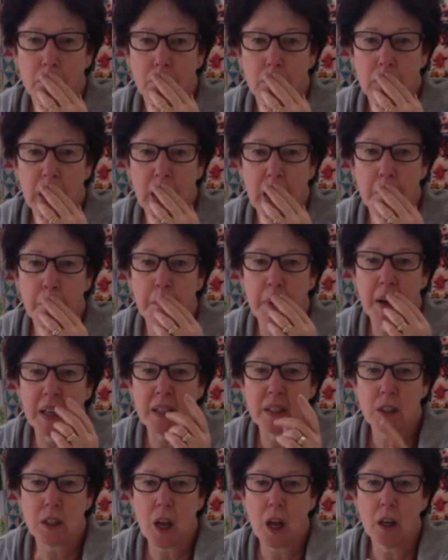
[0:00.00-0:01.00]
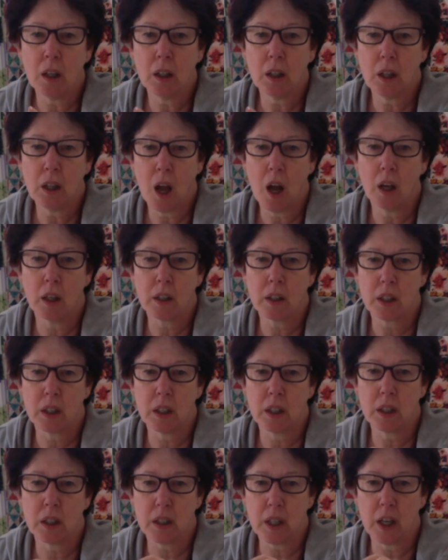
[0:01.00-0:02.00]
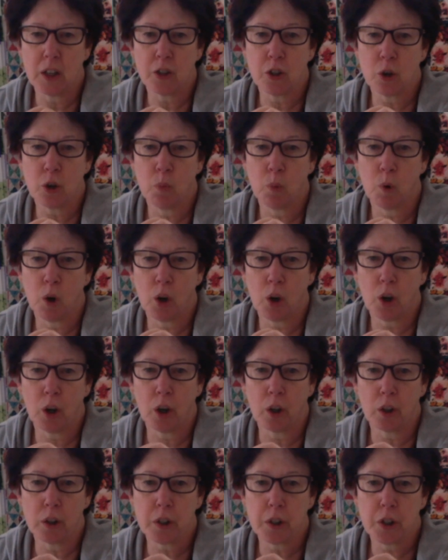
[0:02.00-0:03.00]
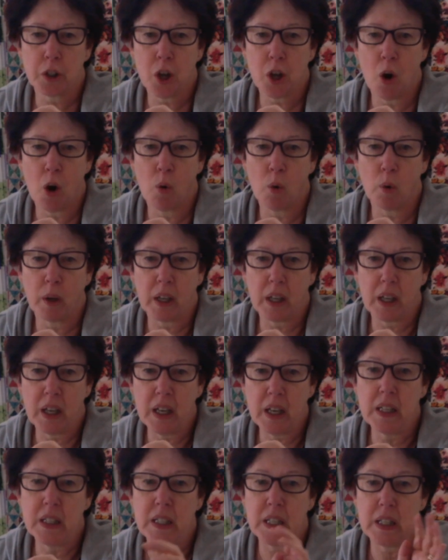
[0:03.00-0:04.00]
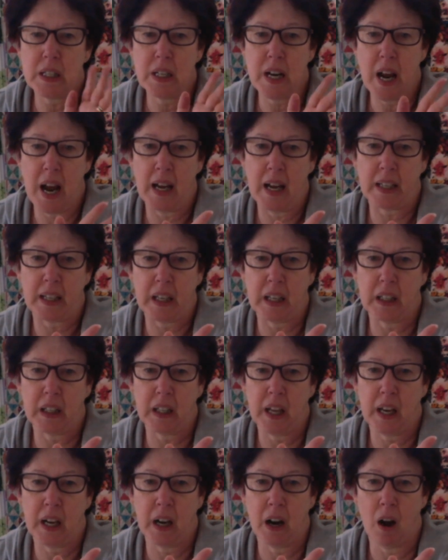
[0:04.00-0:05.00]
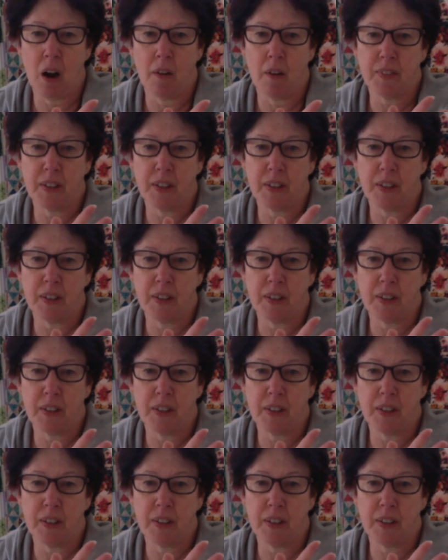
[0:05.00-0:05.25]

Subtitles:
Yeah, my son-in-law is an essential worker, so he did not get laid off.